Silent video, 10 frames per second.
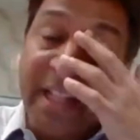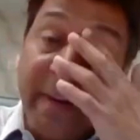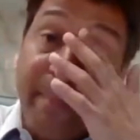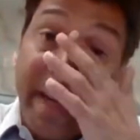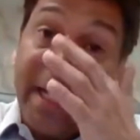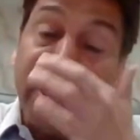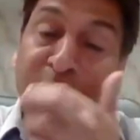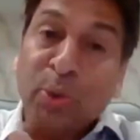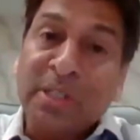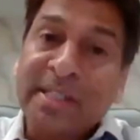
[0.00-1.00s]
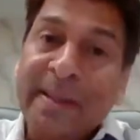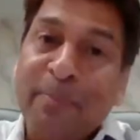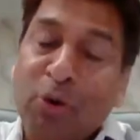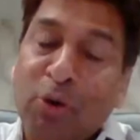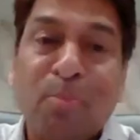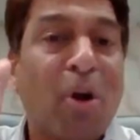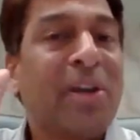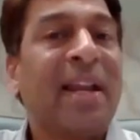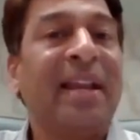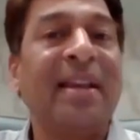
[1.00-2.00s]
Whether bill to ship to
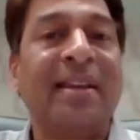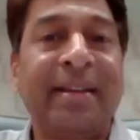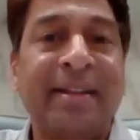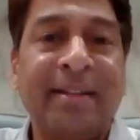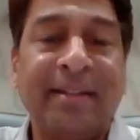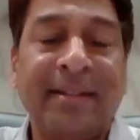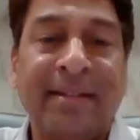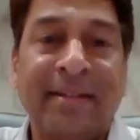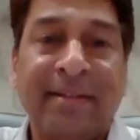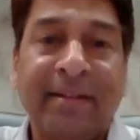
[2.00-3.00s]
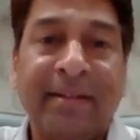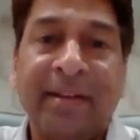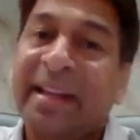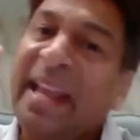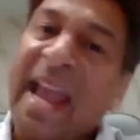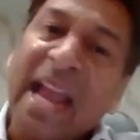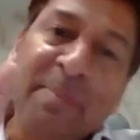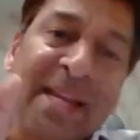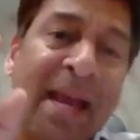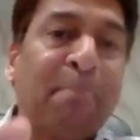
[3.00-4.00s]
model
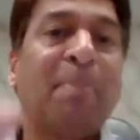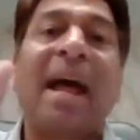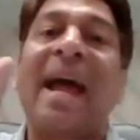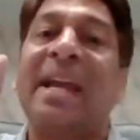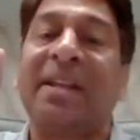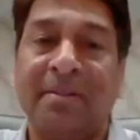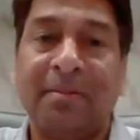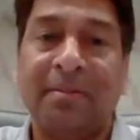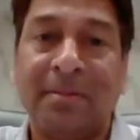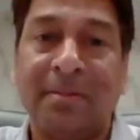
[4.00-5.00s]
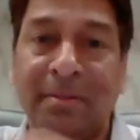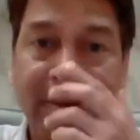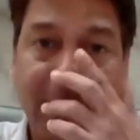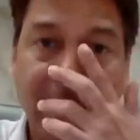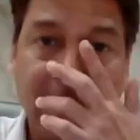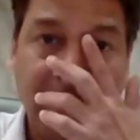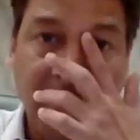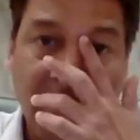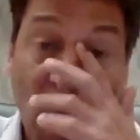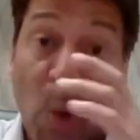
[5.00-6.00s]
can be applied
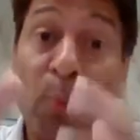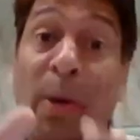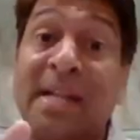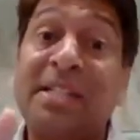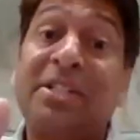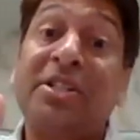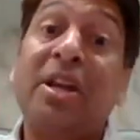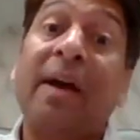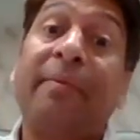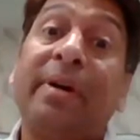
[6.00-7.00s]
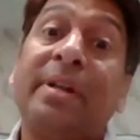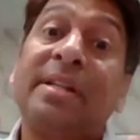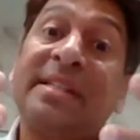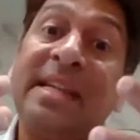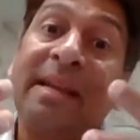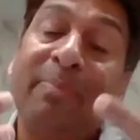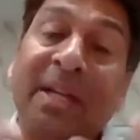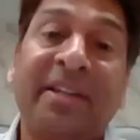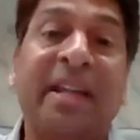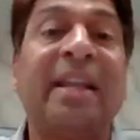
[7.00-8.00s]
once you have
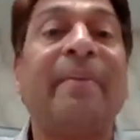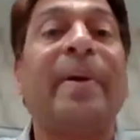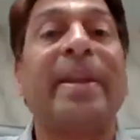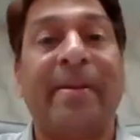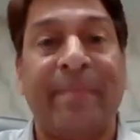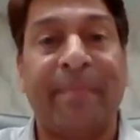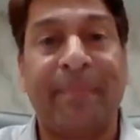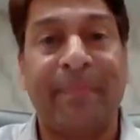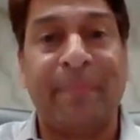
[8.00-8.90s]
received the delivery